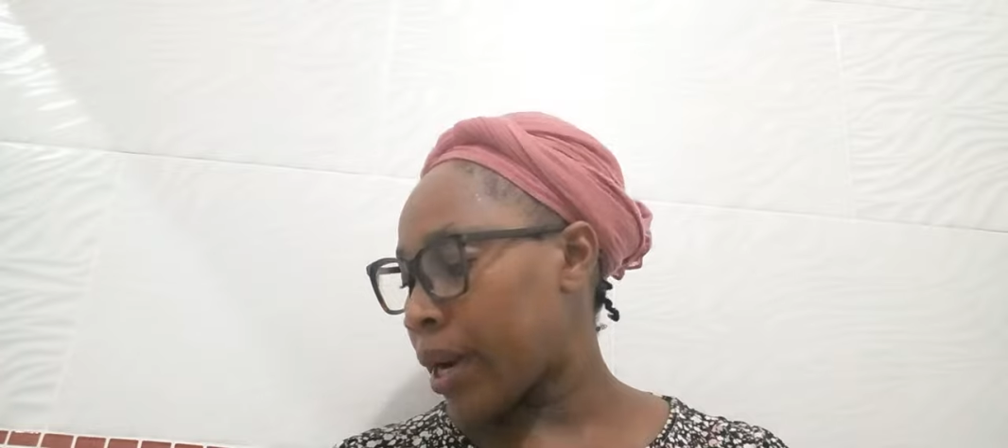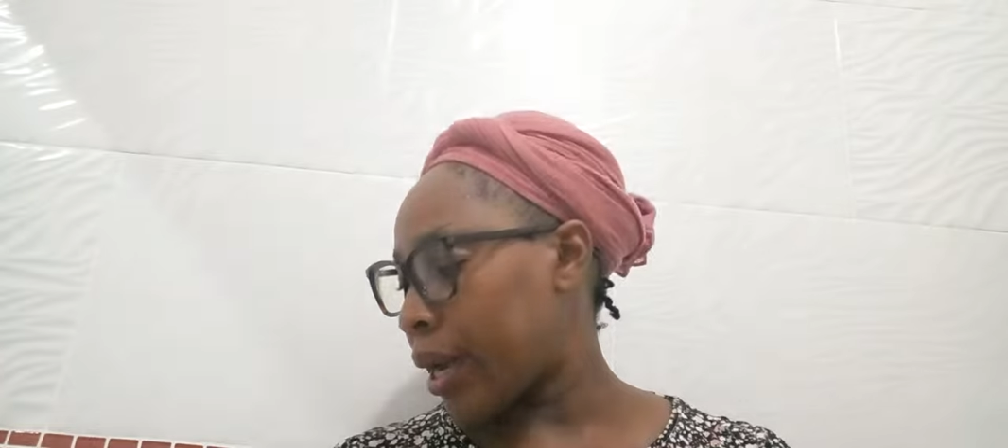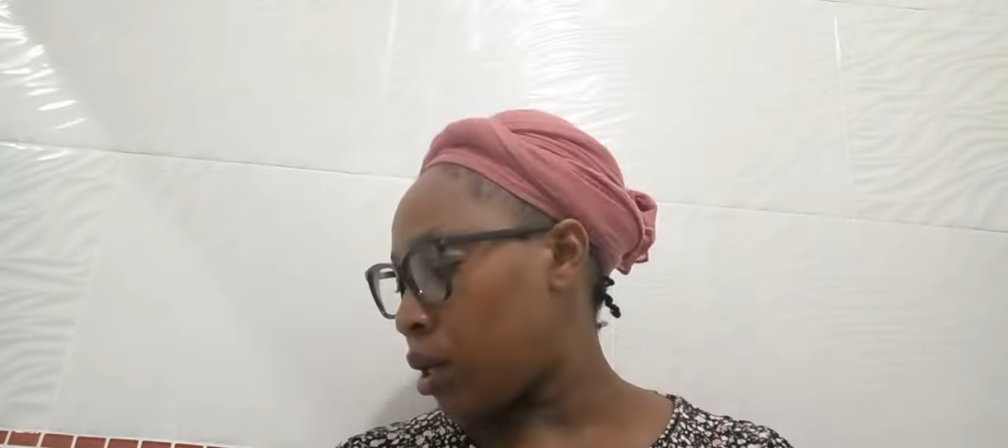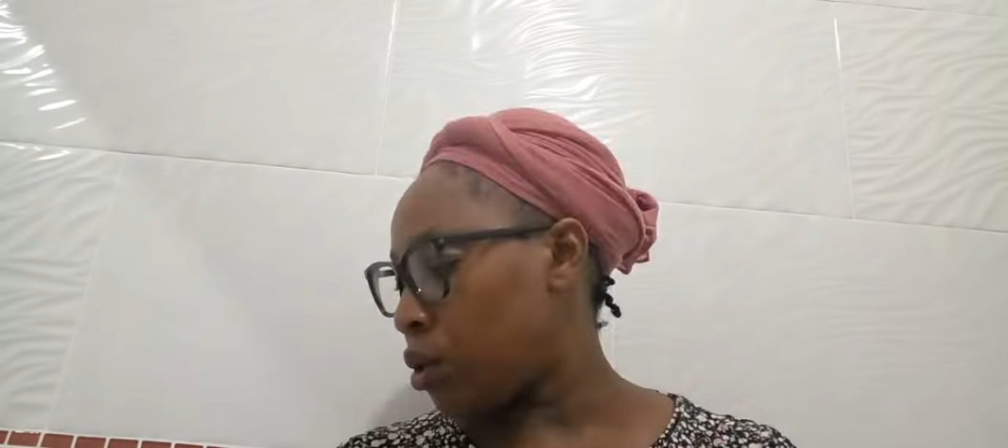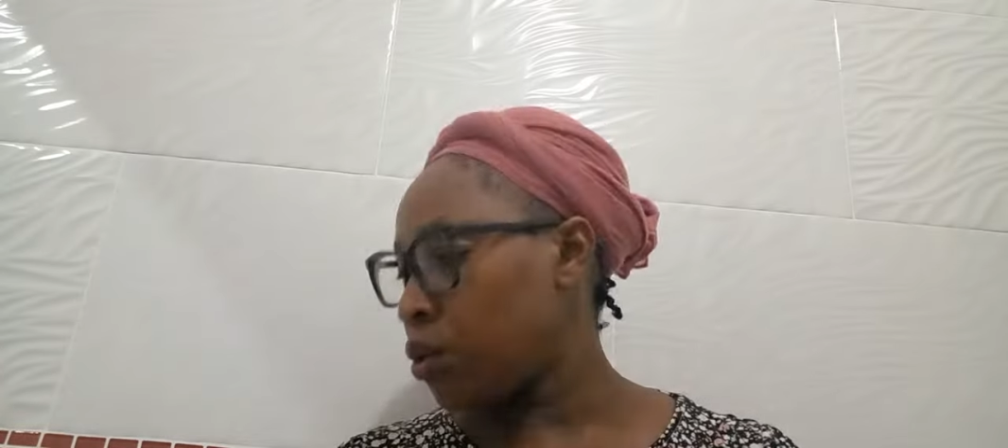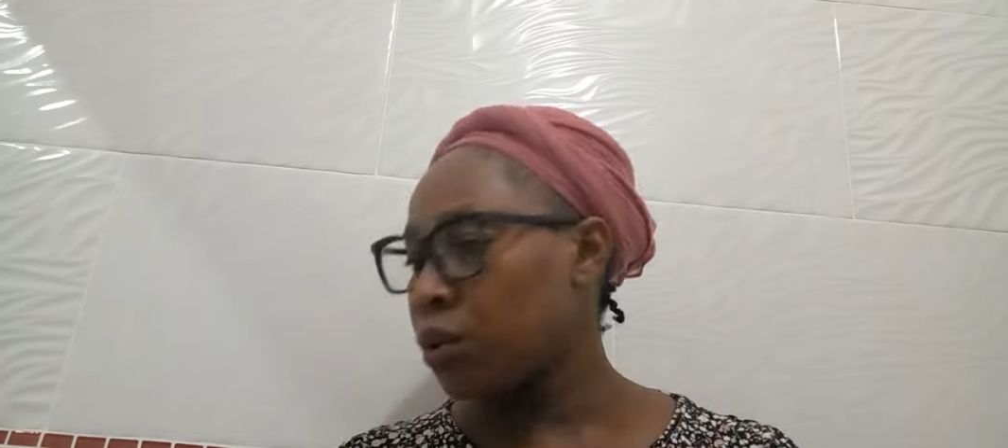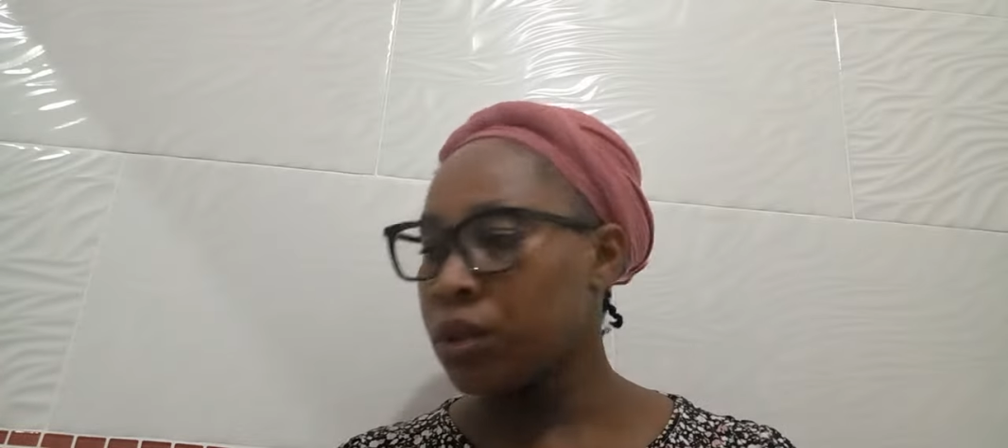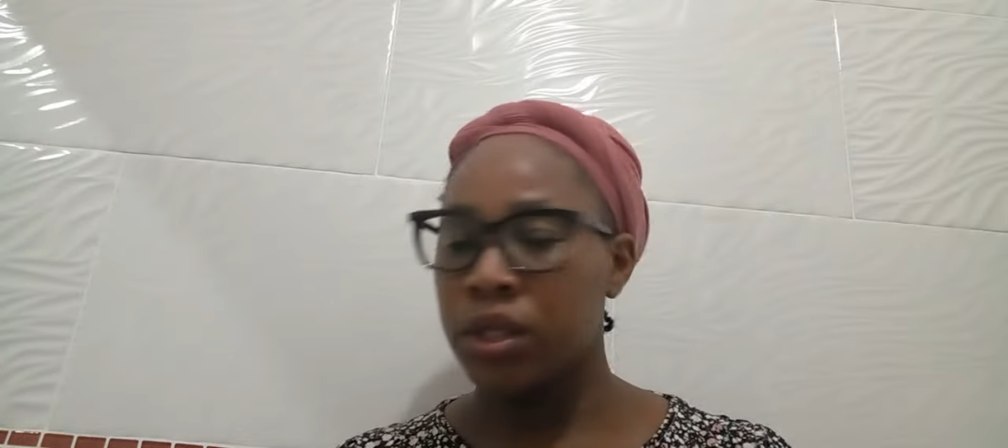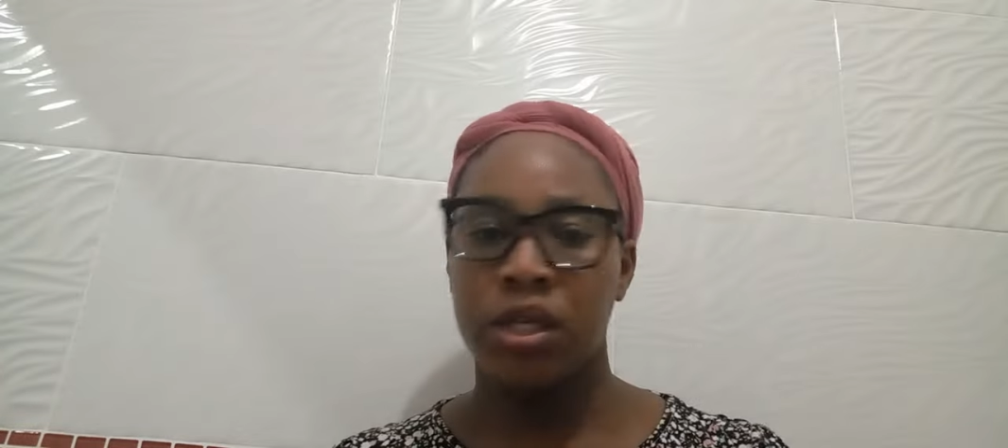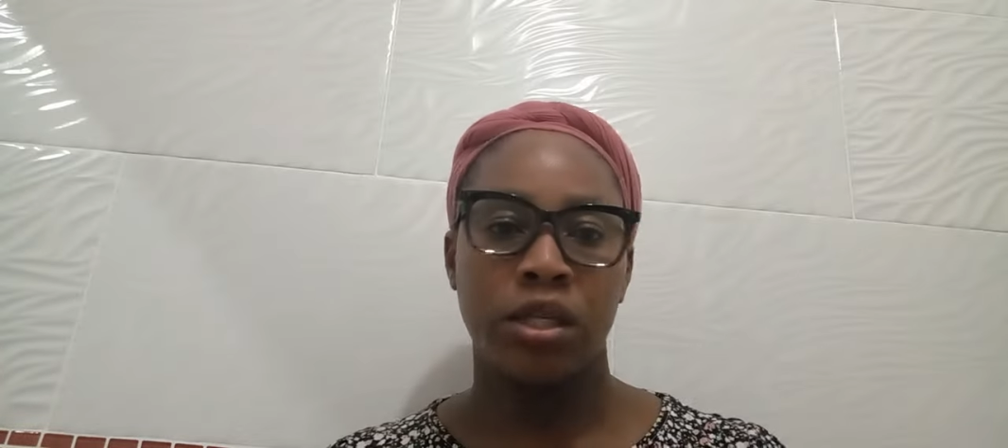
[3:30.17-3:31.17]
I
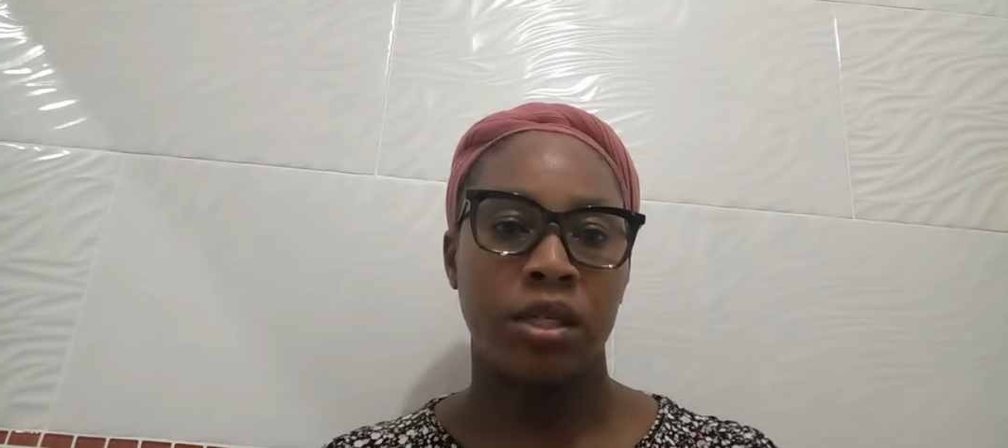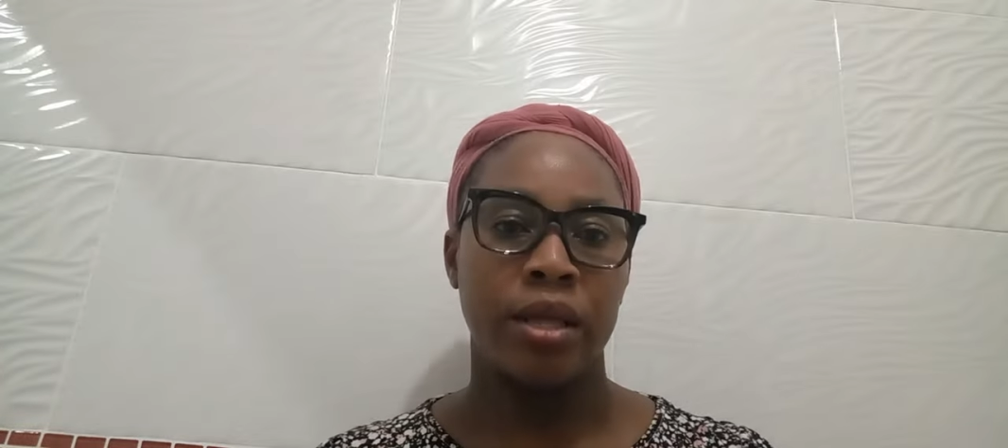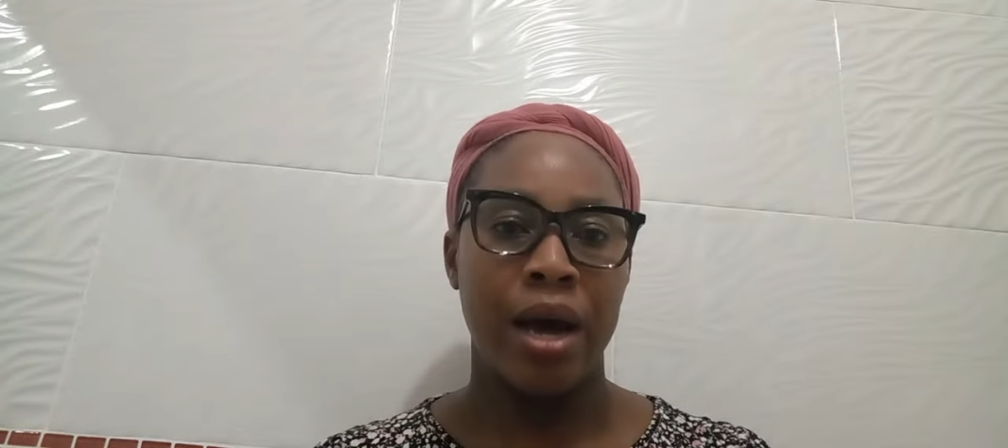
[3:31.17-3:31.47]
noticed